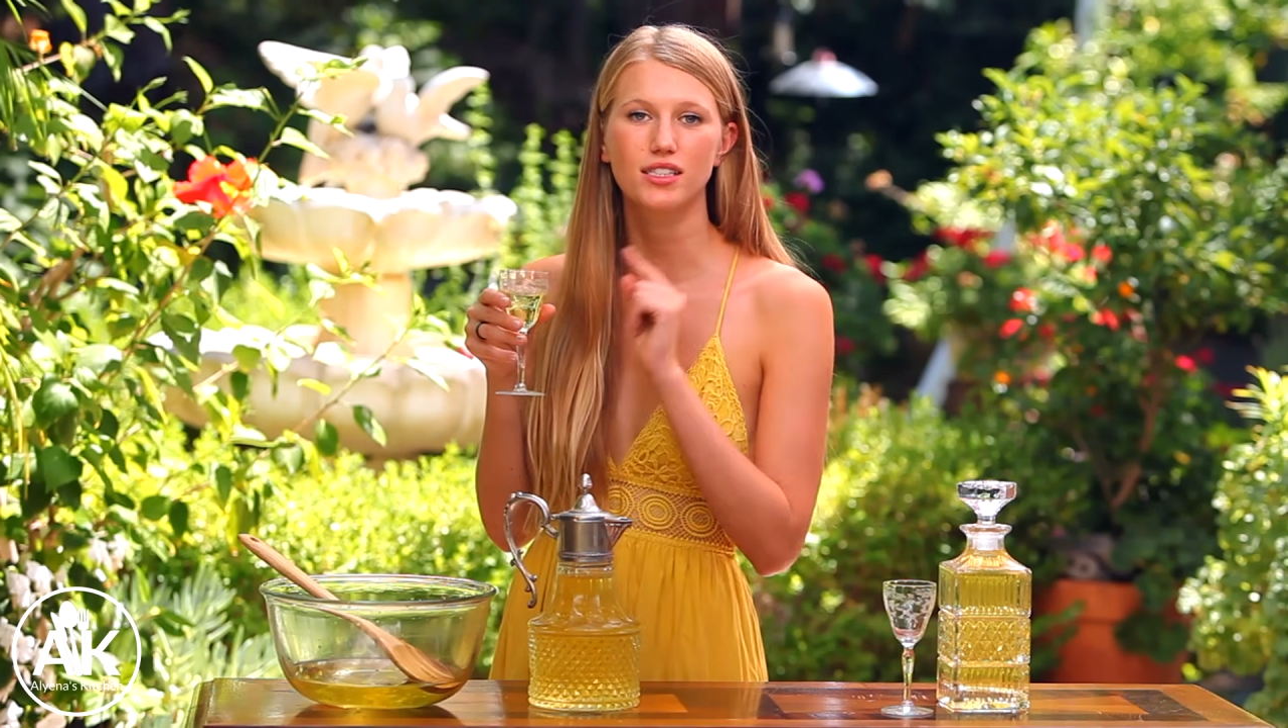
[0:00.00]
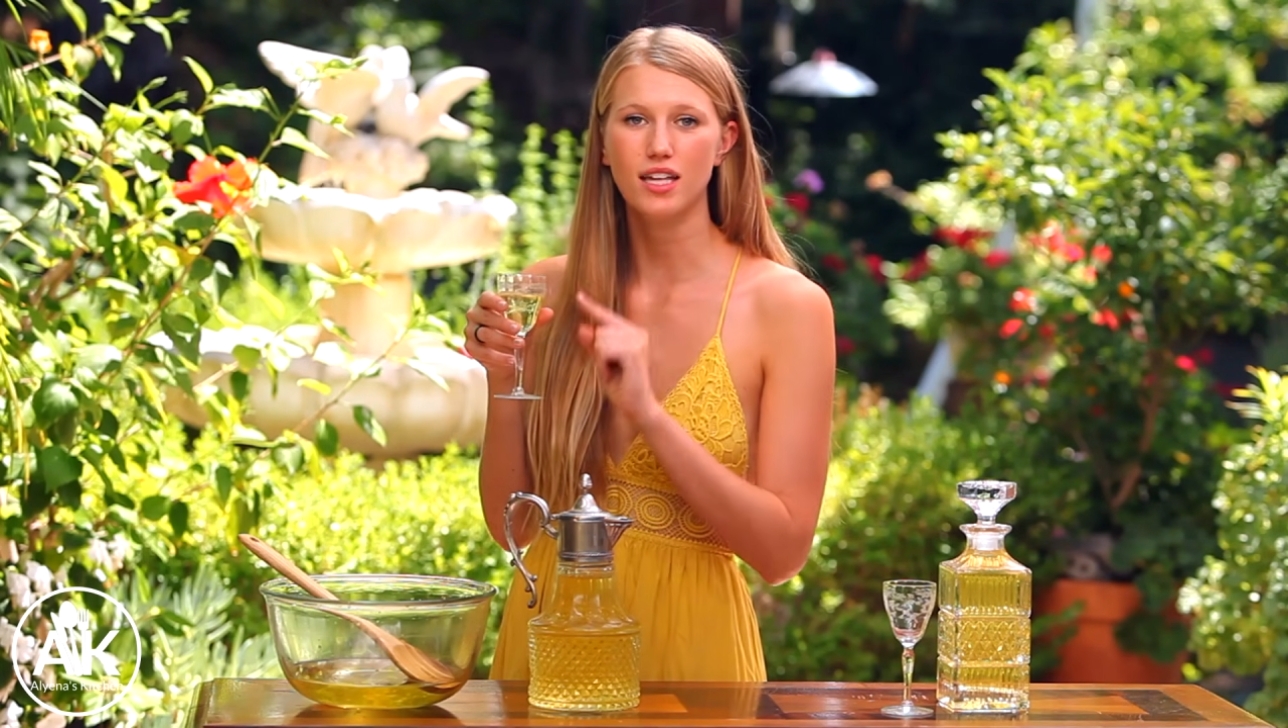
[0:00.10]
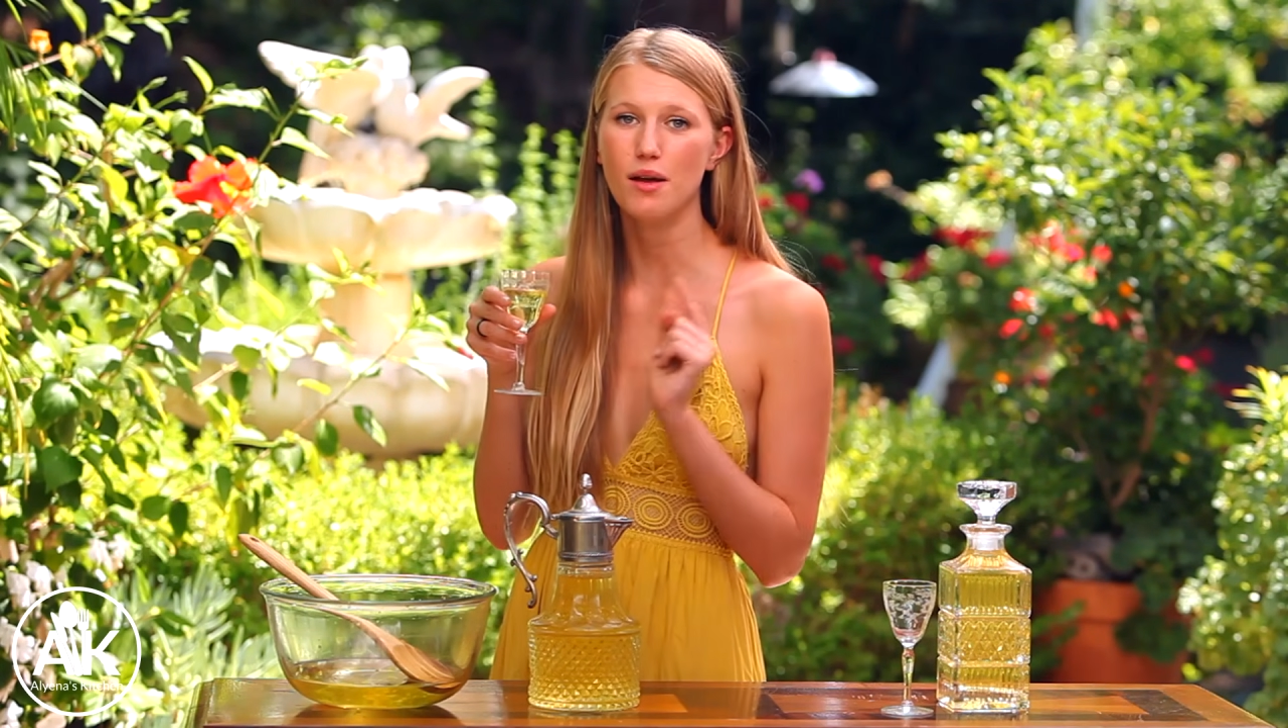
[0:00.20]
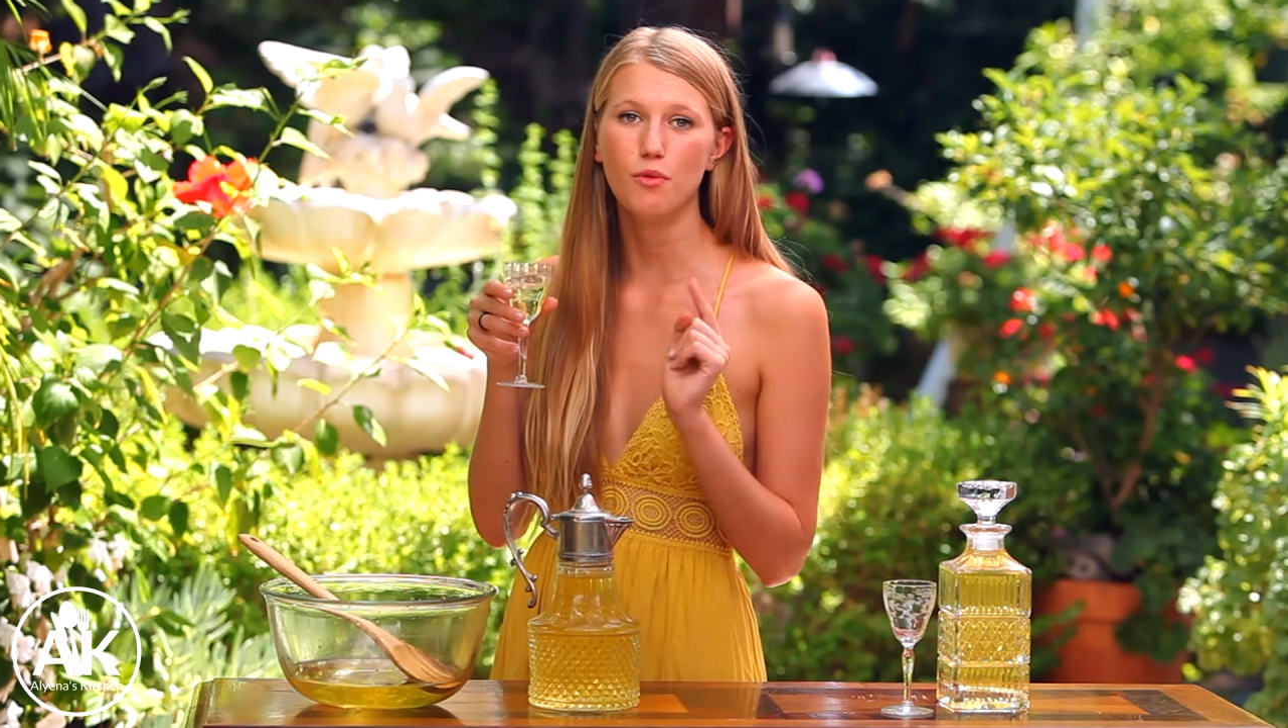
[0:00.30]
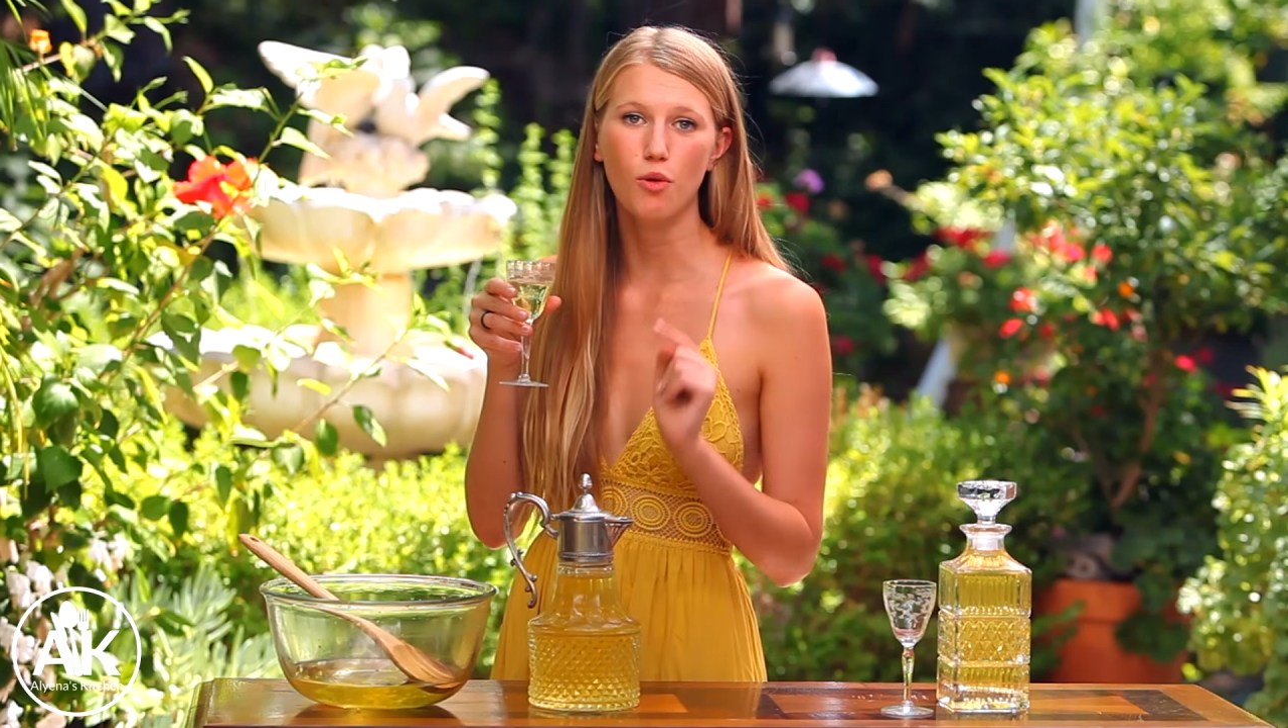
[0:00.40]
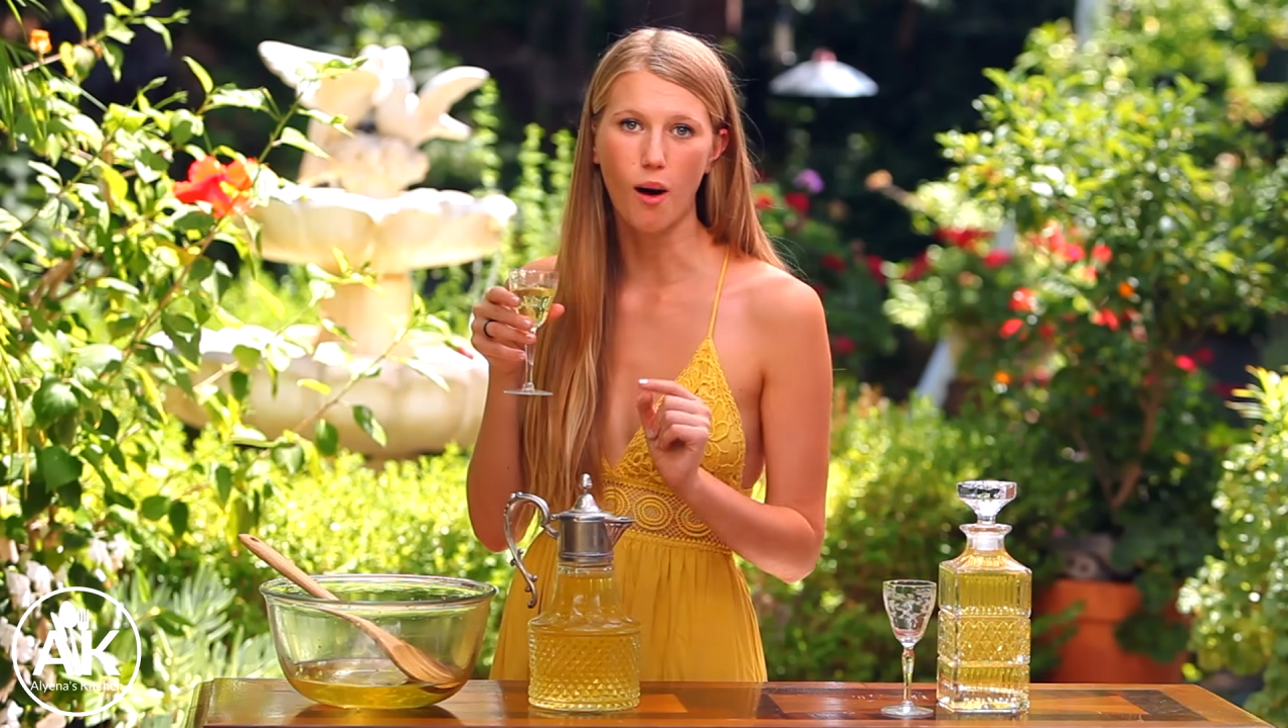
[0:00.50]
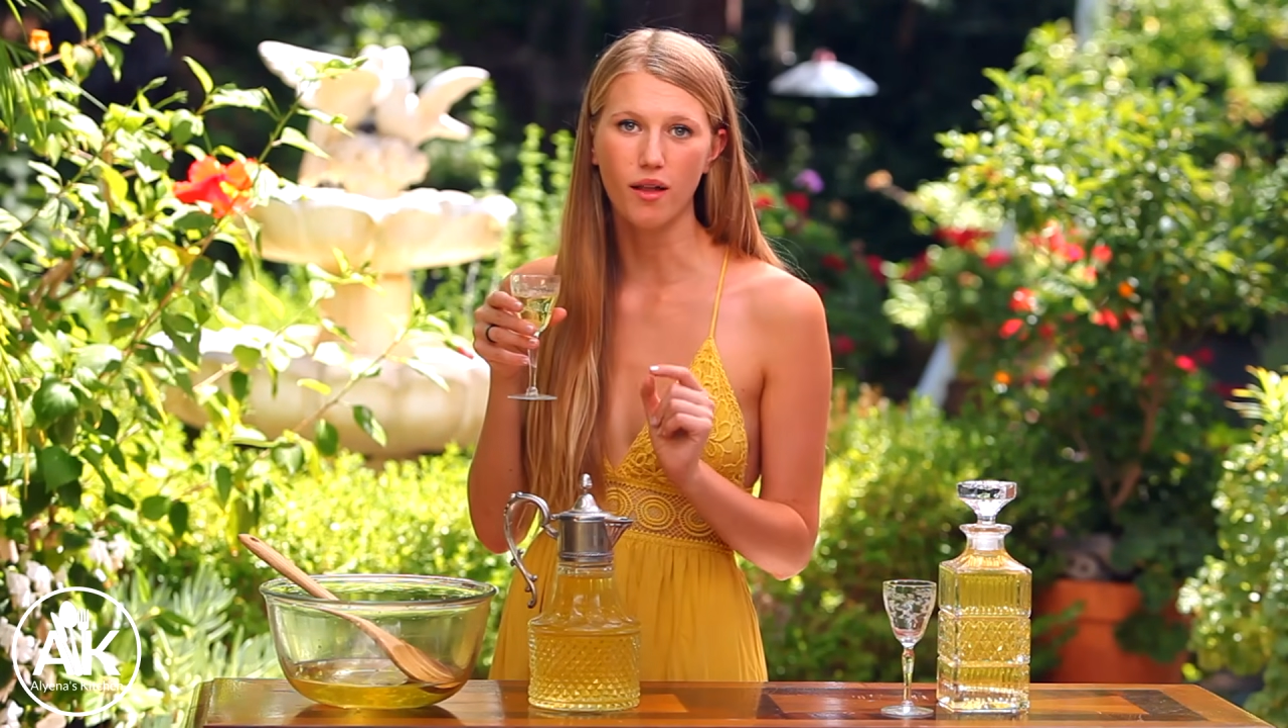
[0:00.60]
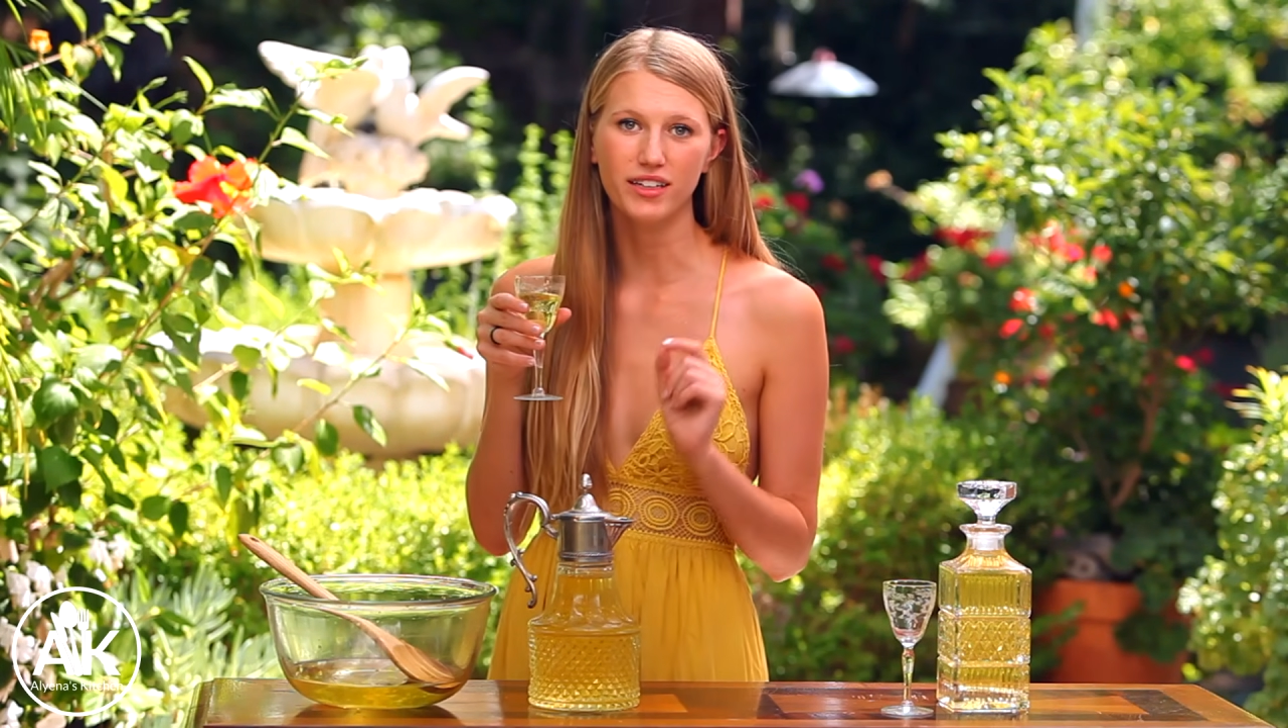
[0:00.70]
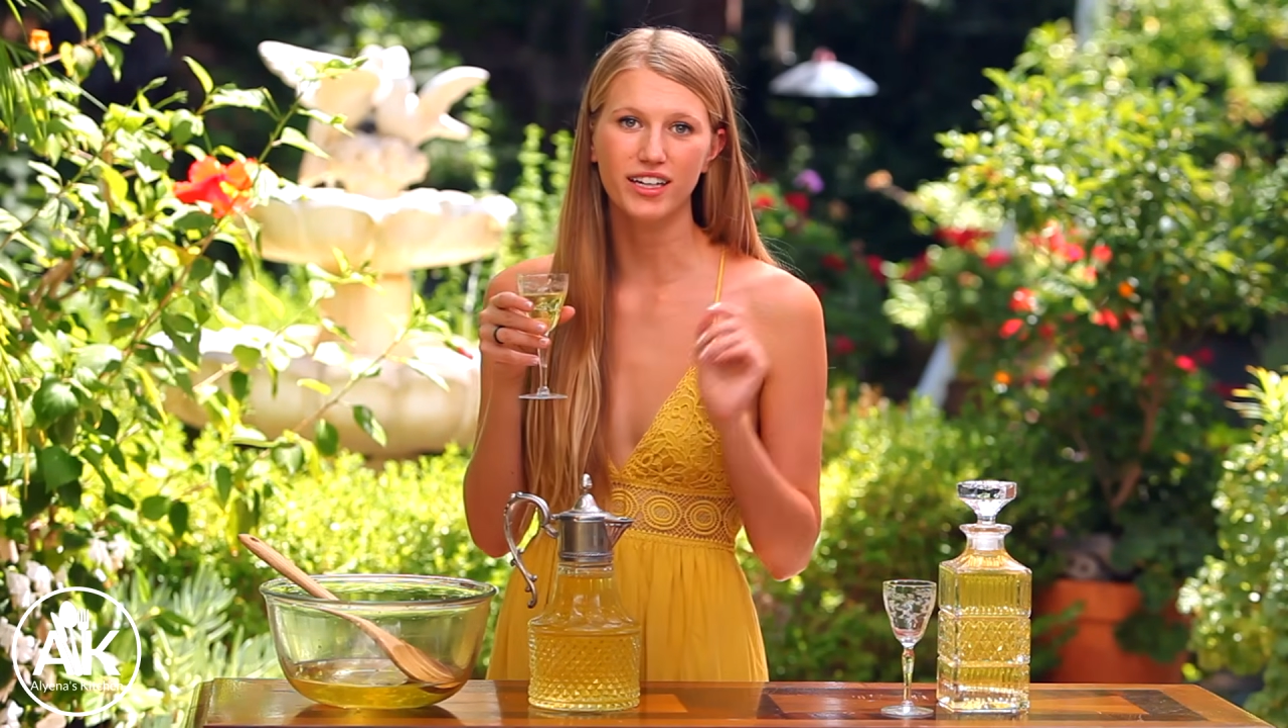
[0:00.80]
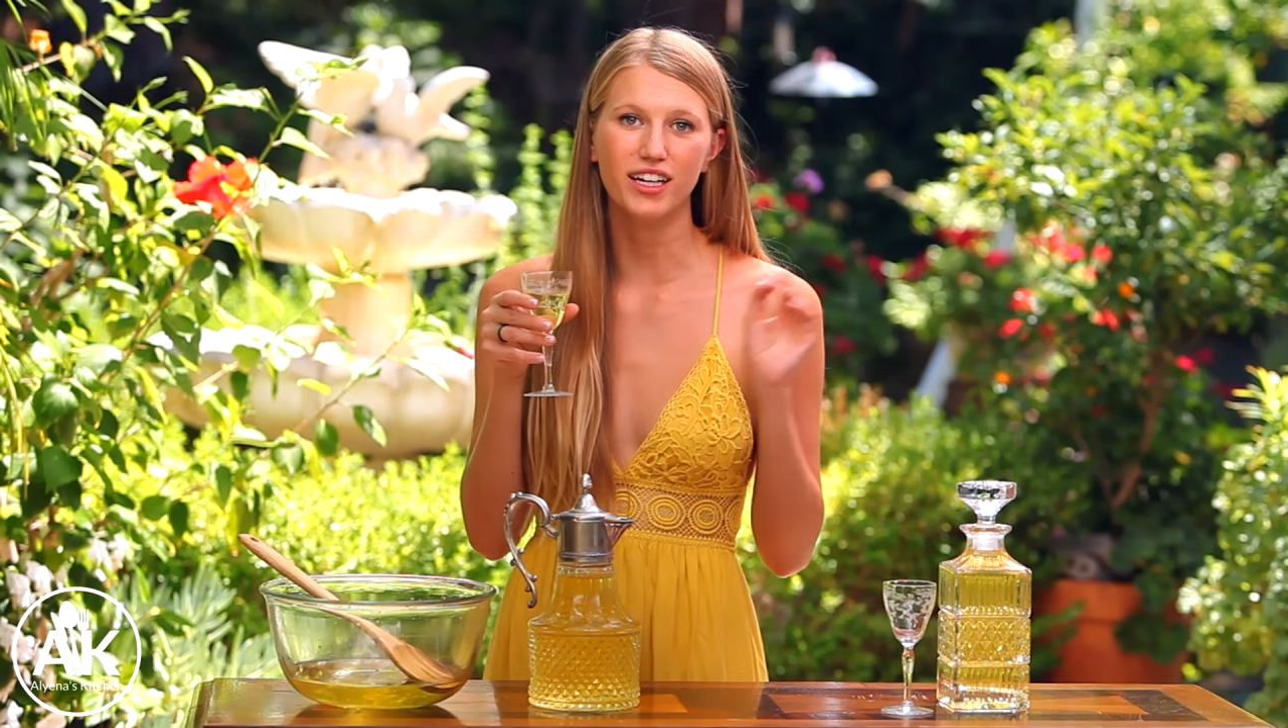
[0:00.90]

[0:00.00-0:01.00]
same quality.